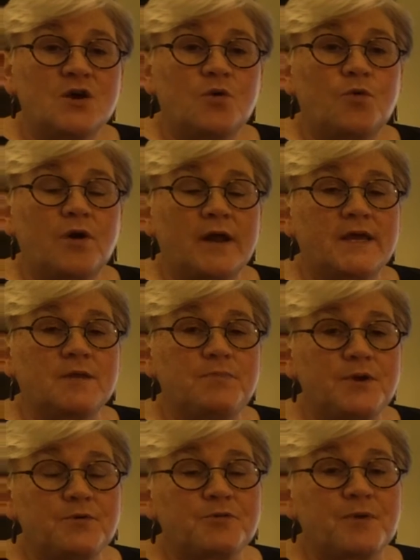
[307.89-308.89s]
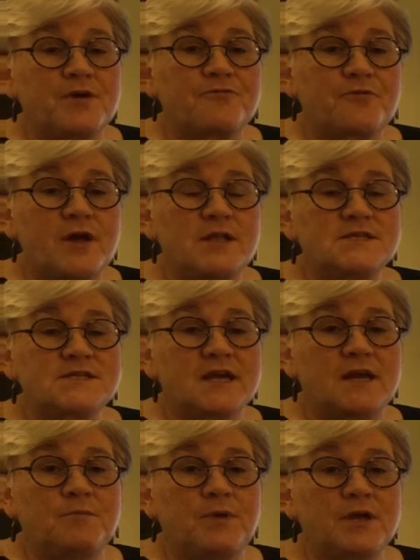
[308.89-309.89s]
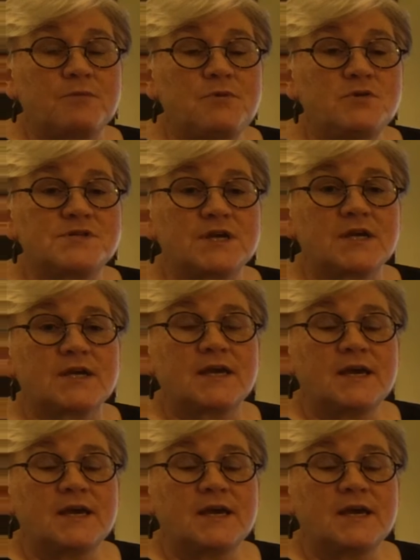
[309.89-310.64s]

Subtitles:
where I can be with my friends and make music